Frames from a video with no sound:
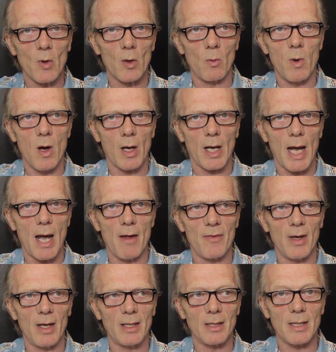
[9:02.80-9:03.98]
got to work out
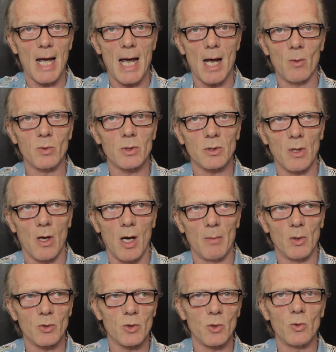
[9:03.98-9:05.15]
that in an hour's time
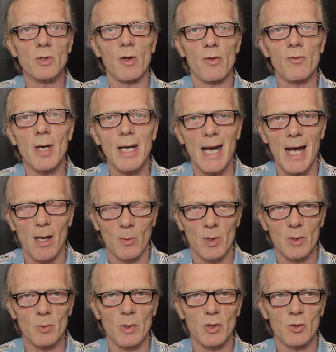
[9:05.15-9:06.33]
or two to three
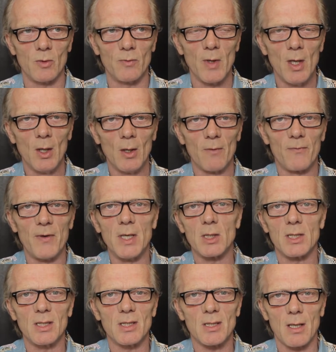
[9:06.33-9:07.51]
hours, once you've finished
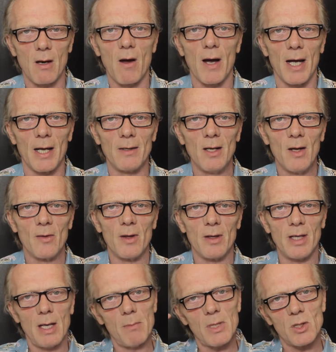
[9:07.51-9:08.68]
this client, that
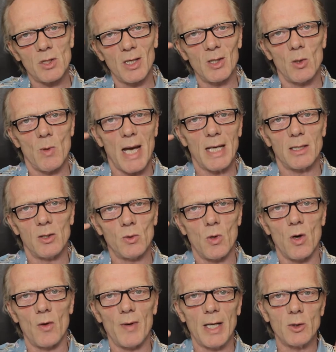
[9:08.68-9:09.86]
the image that you had in
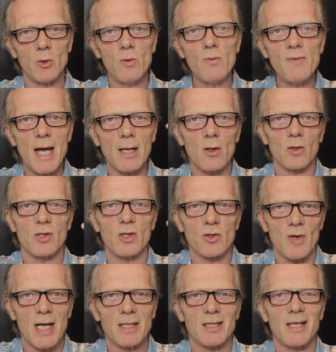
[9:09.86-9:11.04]
your head, you've now got to
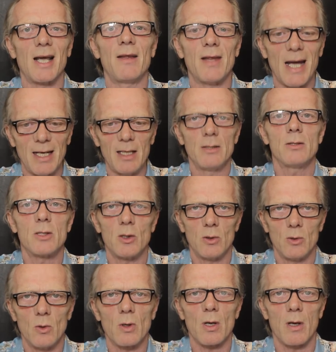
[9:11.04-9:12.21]
translate that into
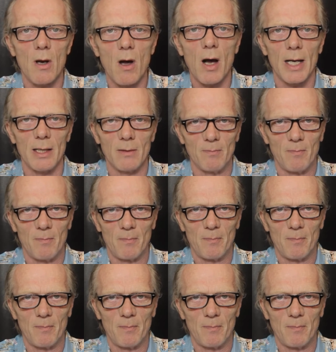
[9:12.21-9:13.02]
your client.